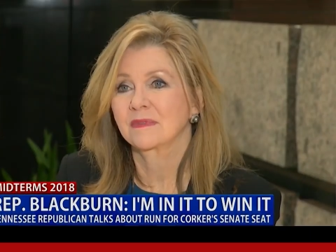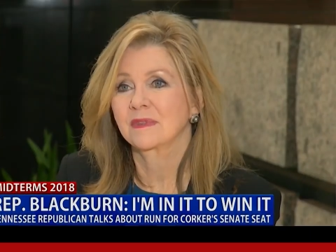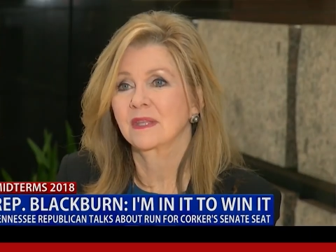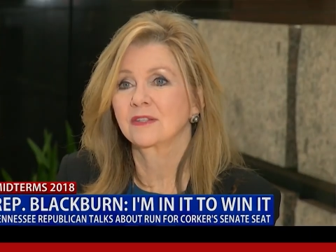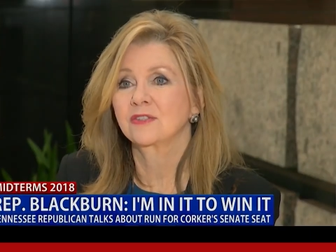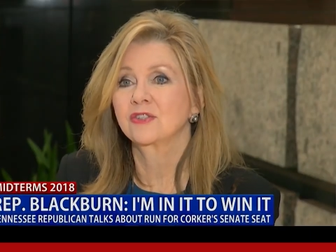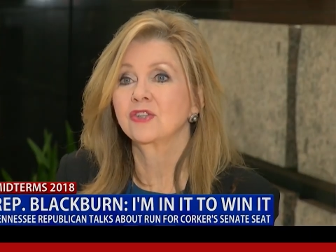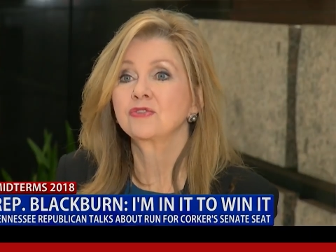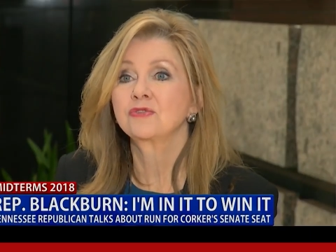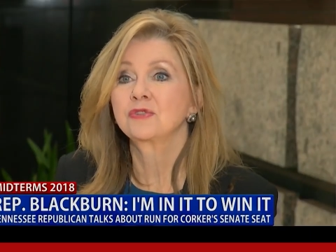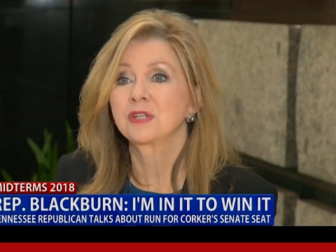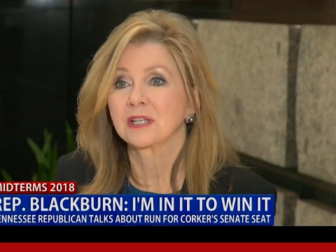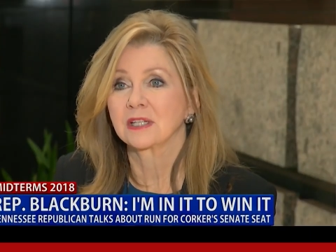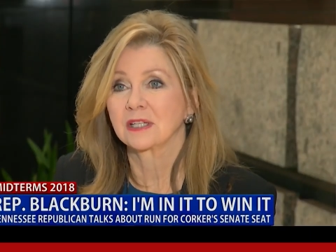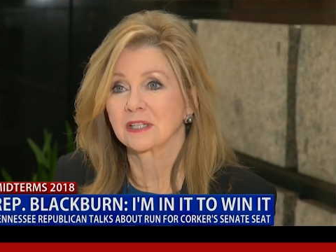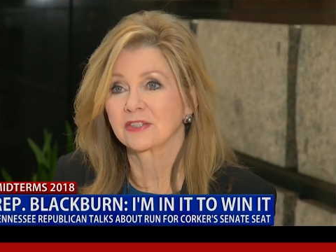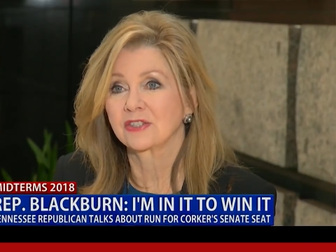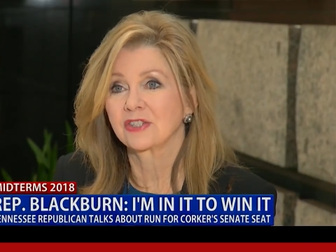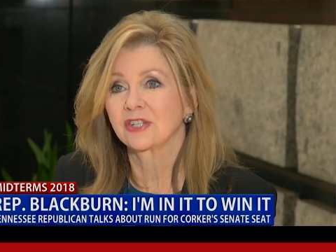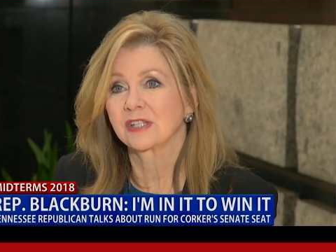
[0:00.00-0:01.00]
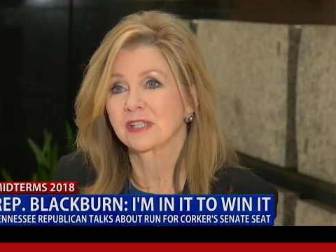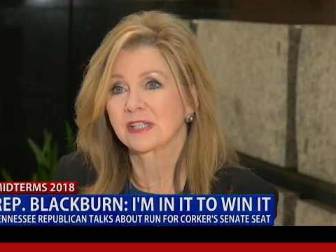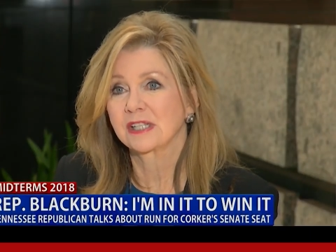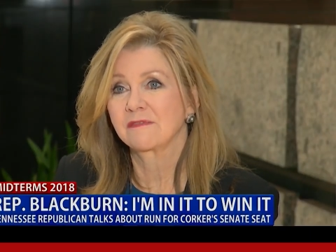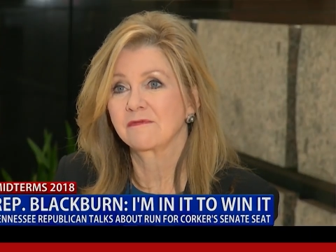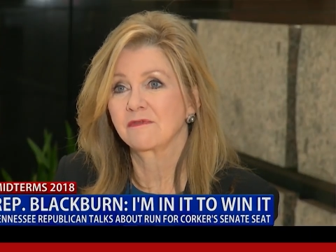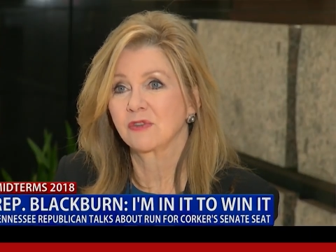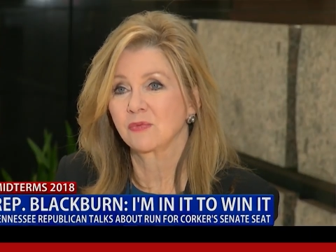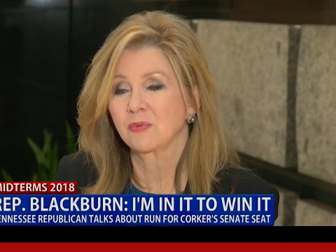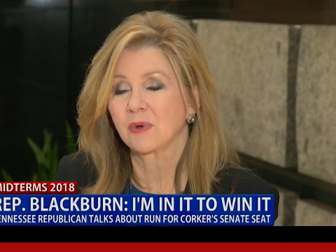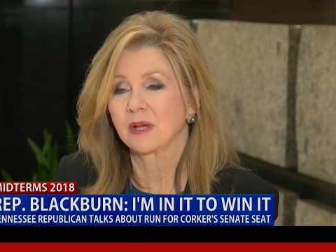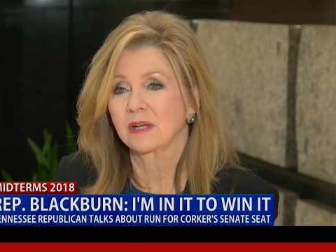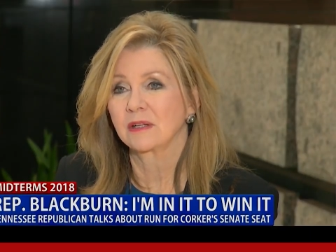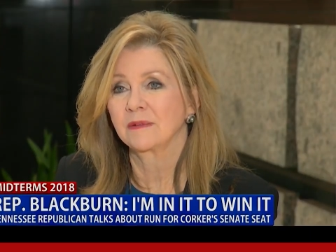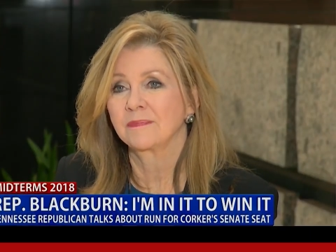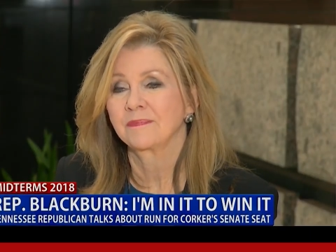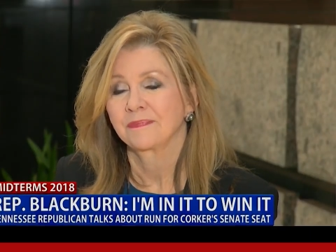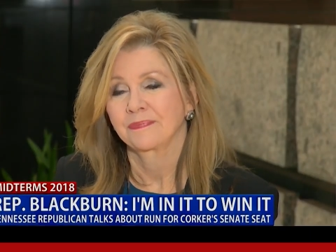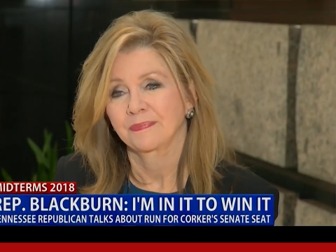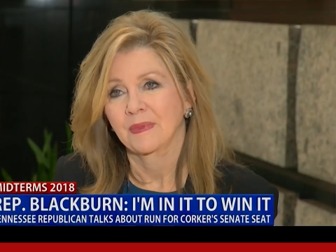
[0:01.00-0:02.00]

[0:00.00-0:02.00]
the due diligence, if you will.